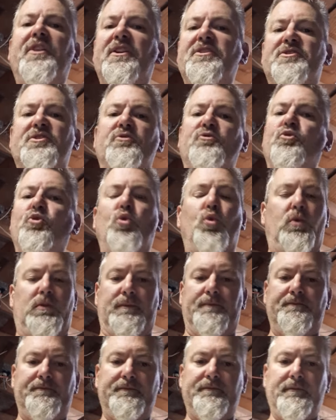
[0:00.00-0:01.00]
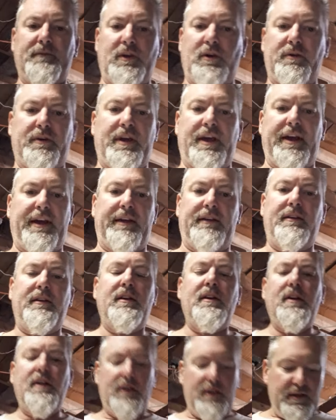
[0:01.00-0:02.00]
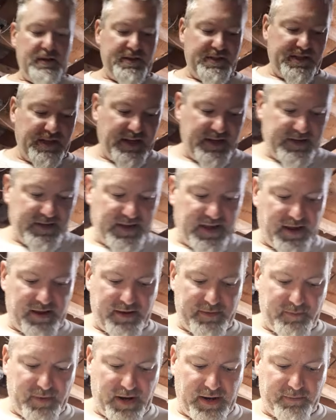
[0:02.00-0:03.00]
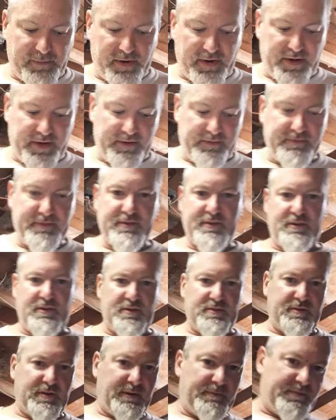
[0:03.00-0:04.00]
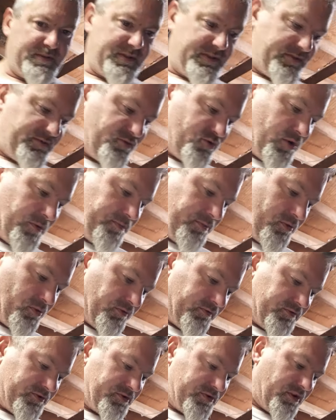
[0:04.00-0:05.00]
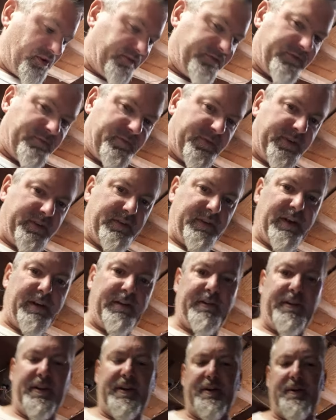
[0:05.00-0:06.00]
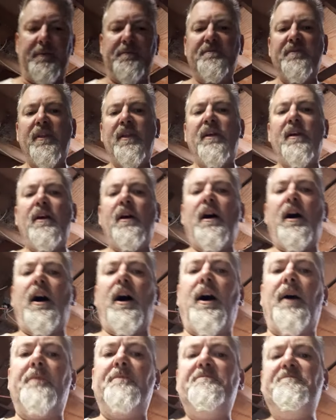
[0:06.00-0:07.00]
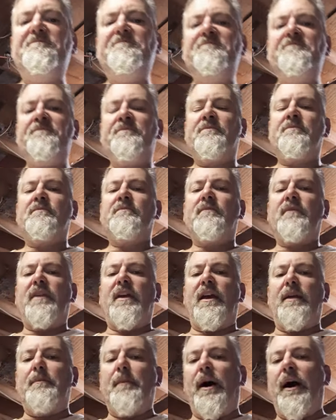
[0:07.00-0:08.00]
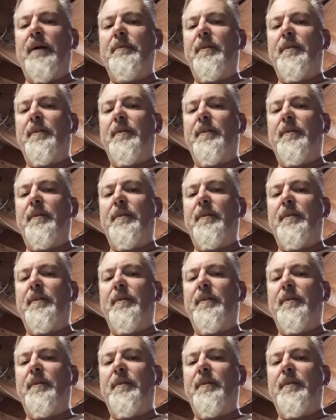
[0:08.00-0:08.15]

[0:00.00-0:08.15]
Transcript: doesn't rule. Okay. See, now in my mind, excuse me, I'm tripping over stuff in my area here. Um, in my